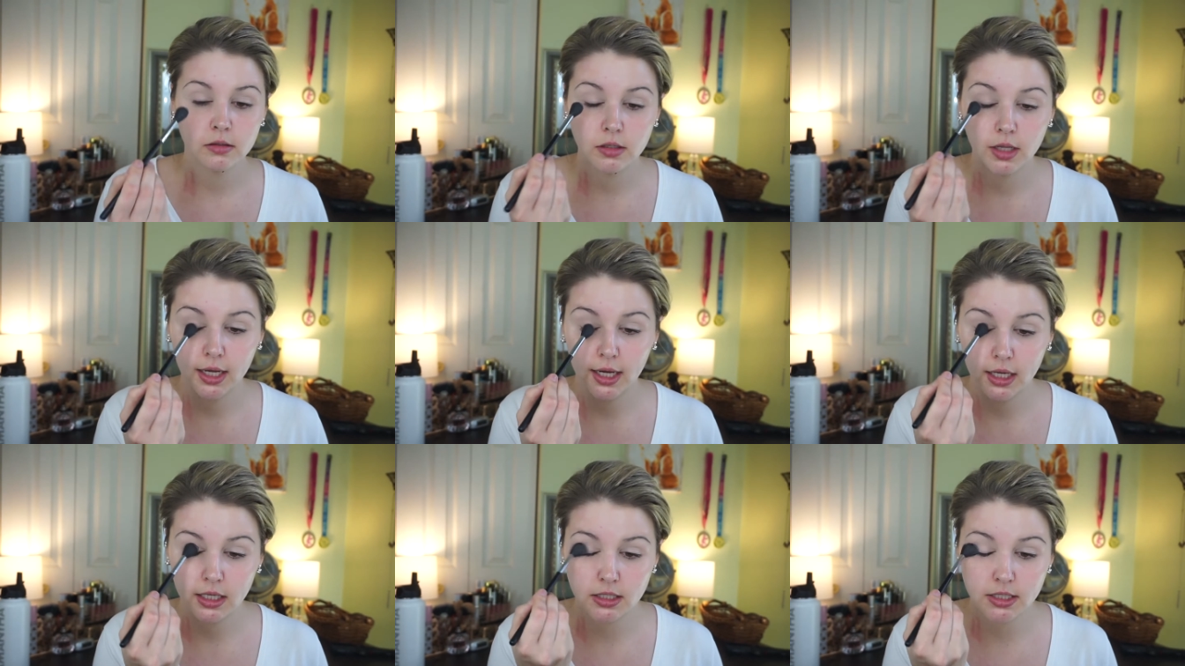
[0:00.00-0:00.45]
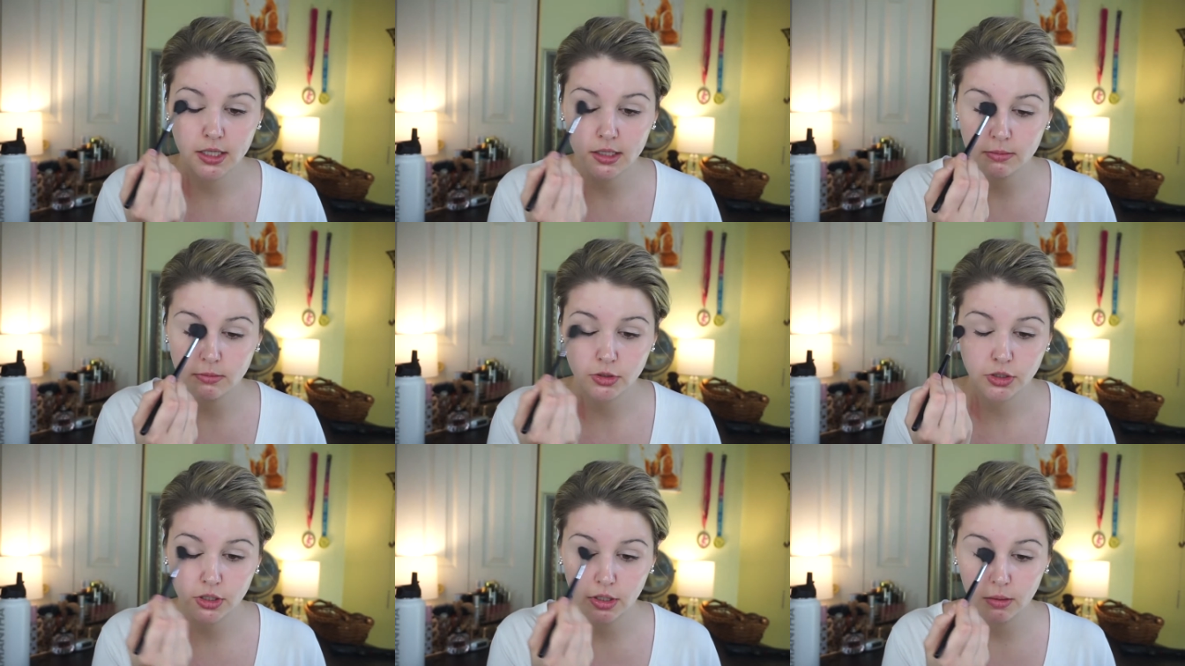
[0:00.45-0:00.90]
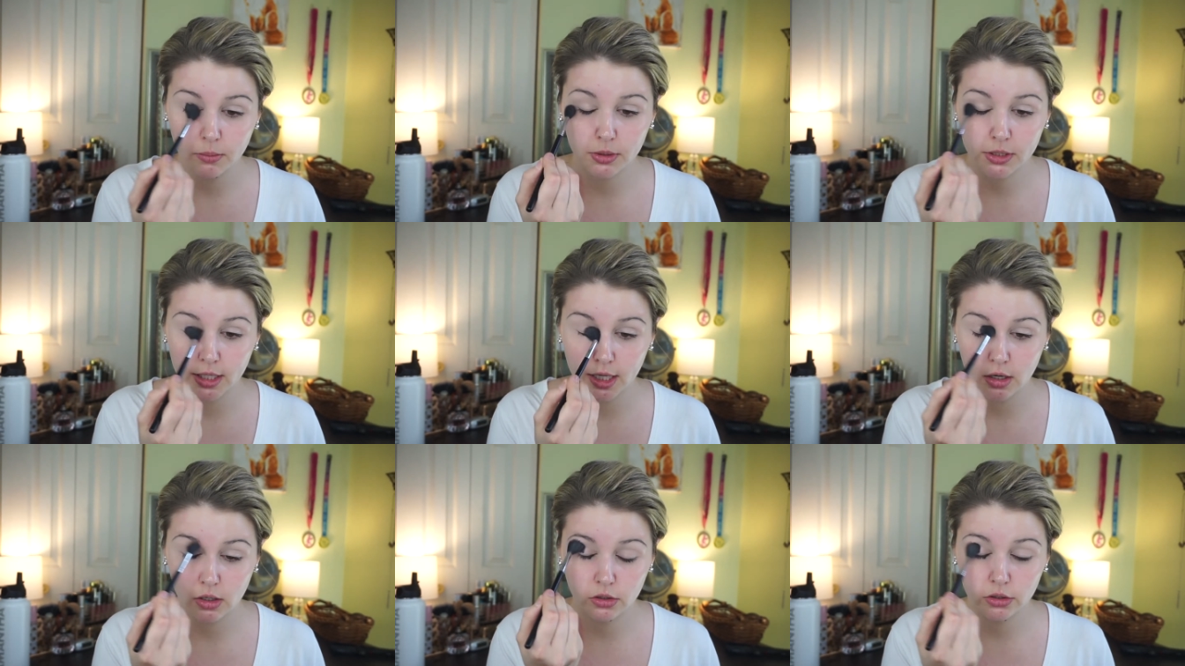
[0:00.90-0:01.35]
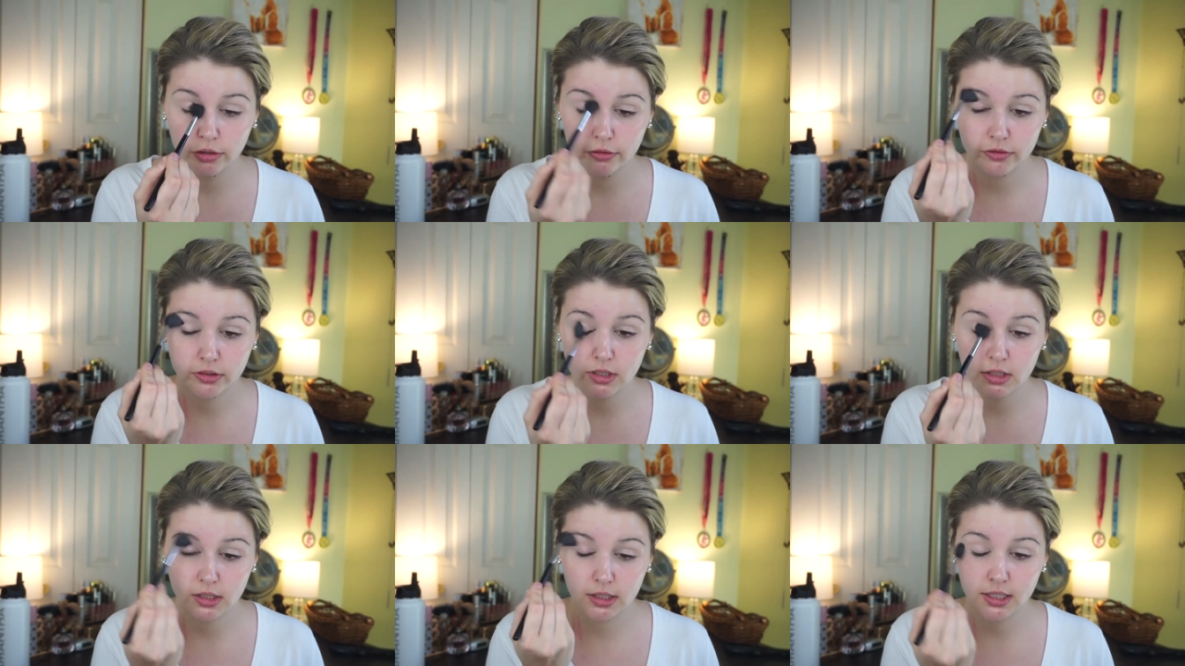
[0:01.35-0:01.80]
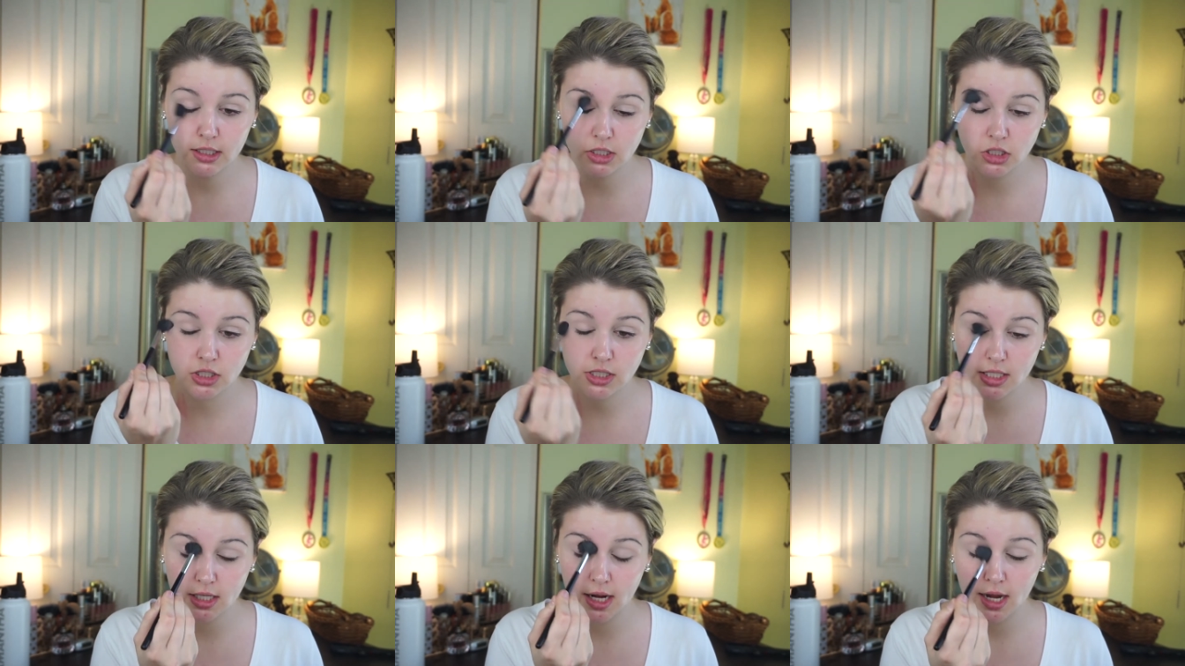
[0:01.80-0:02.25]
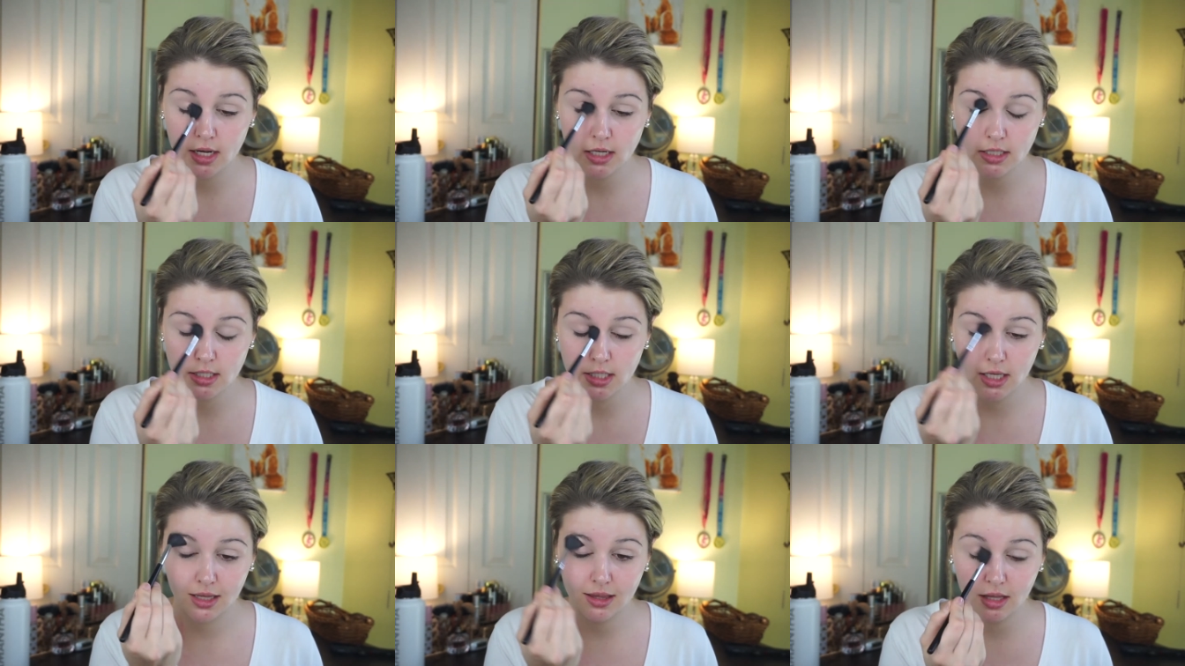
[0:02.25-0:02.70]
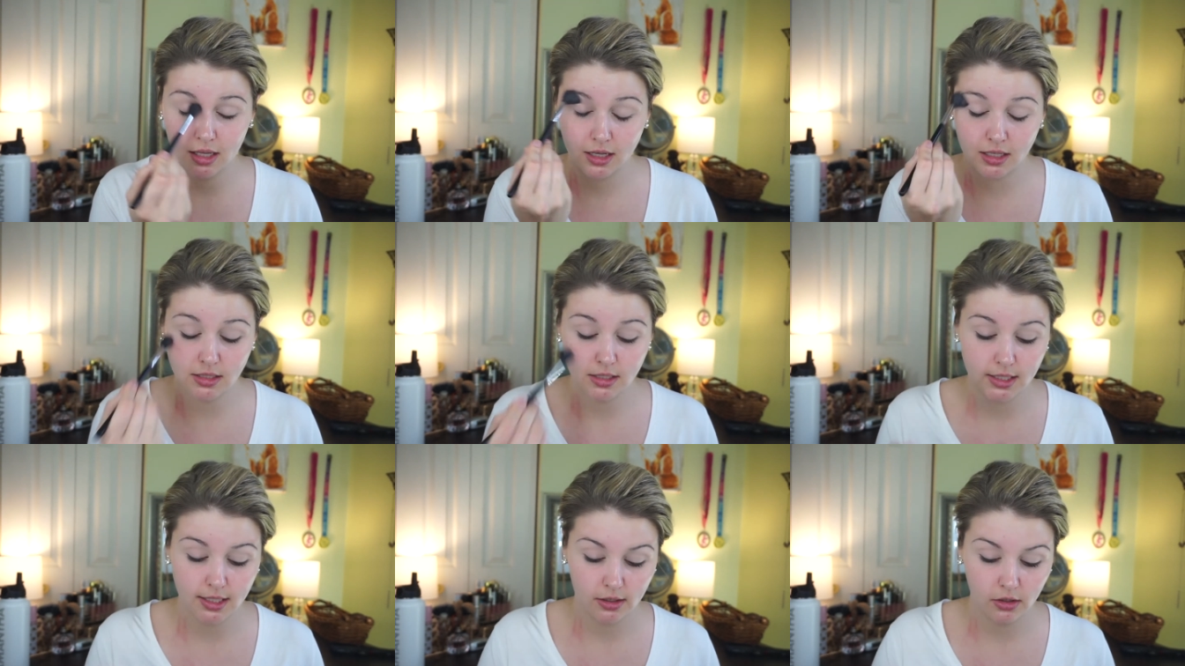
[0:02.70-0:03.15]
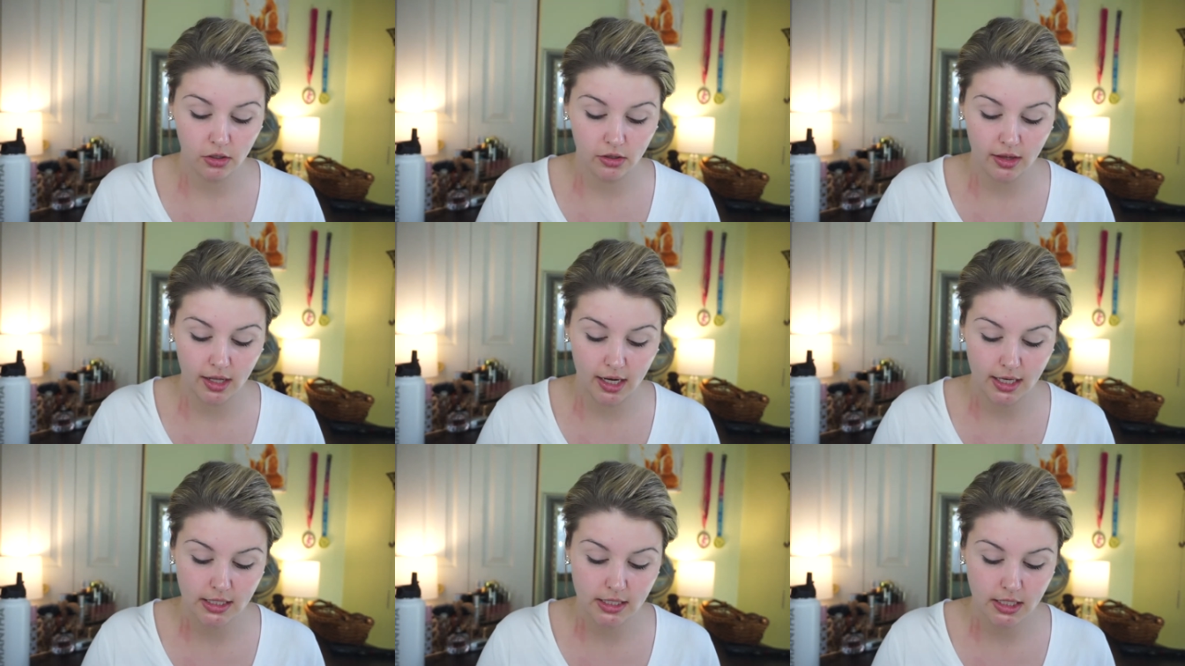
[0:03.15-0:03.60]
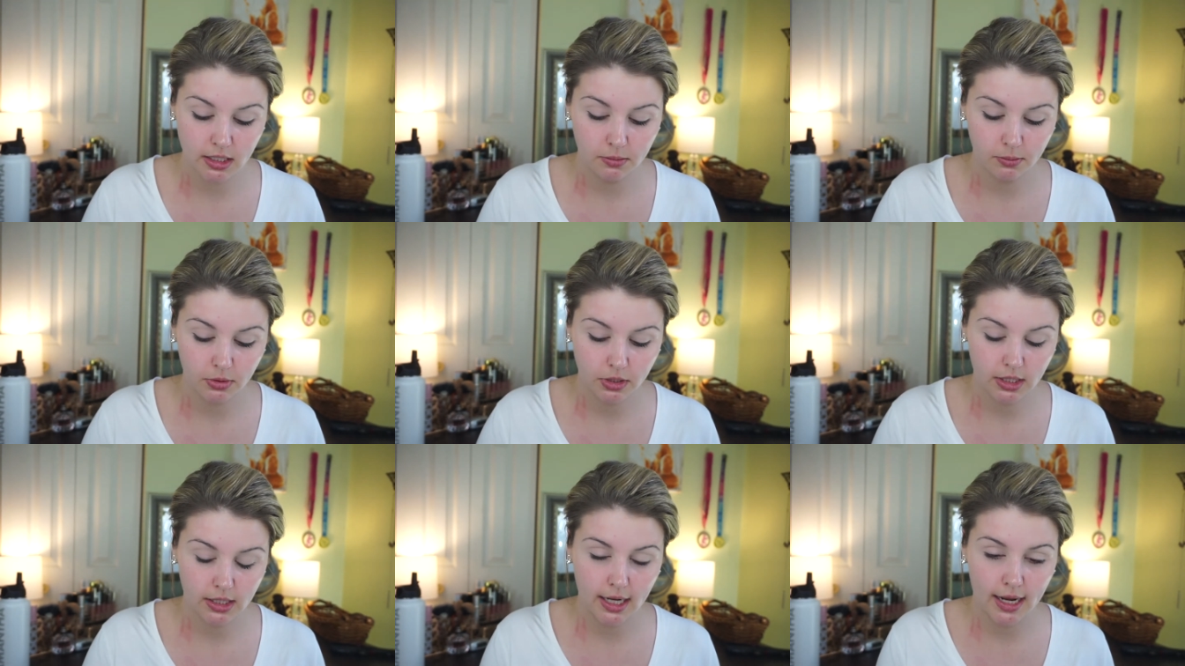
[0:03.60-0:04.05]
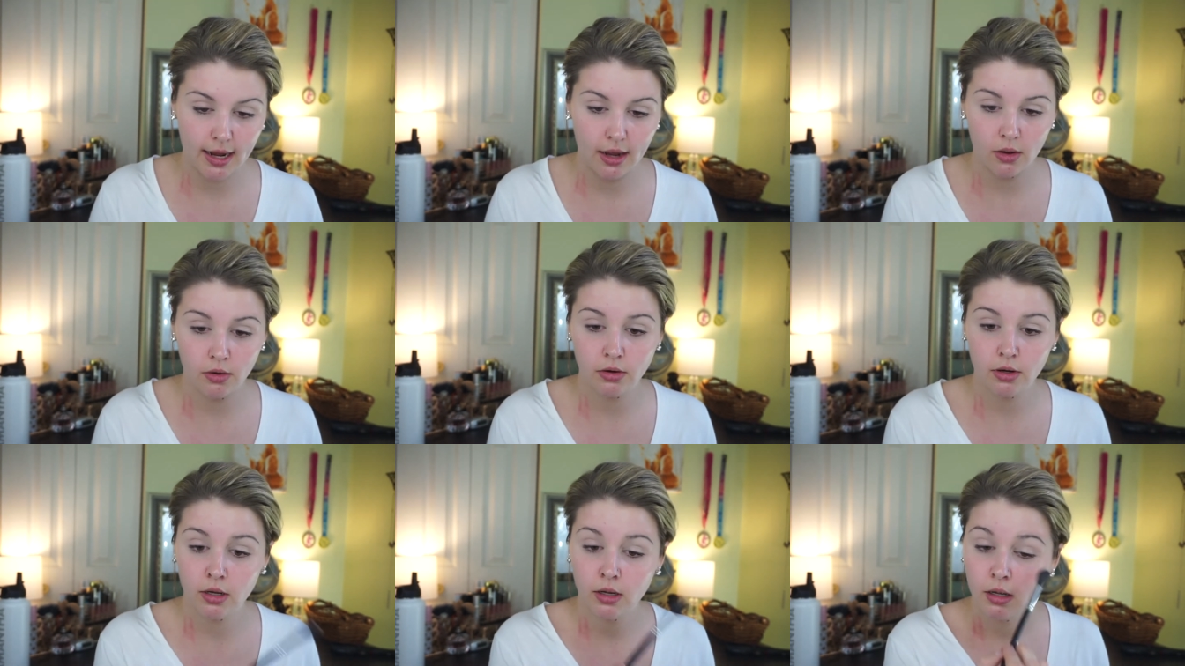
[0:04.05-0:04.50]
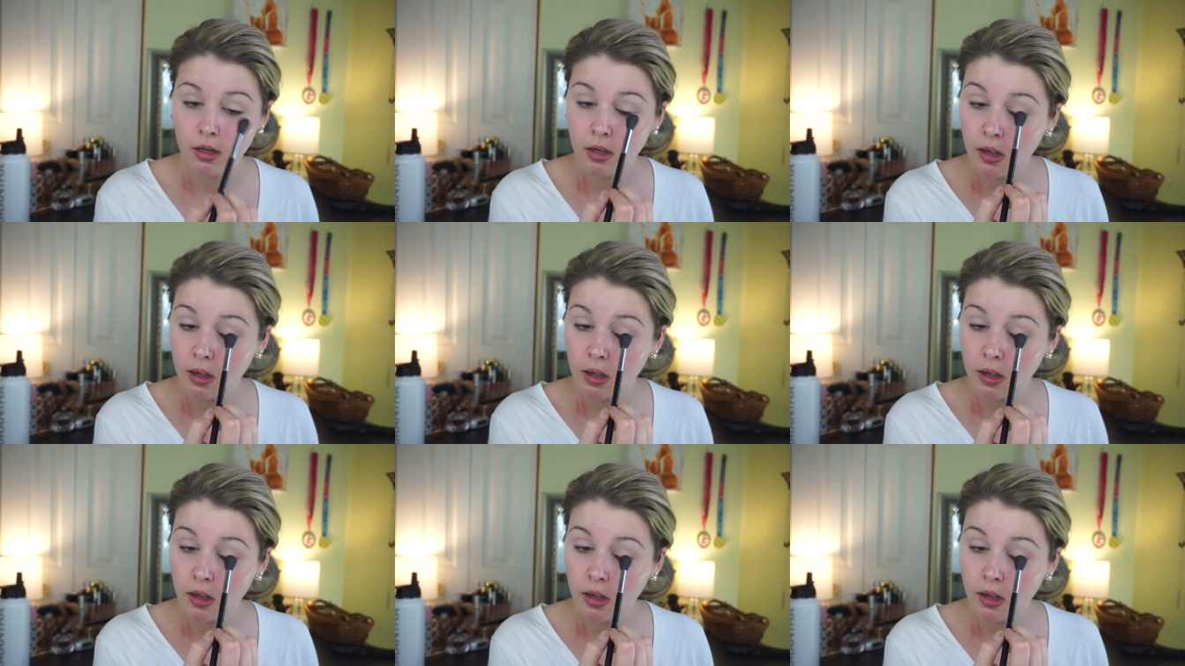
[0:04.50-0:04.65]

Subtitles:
Like I said, I'm just going to put that all over the lid just to kind of set the concealer that I did put down.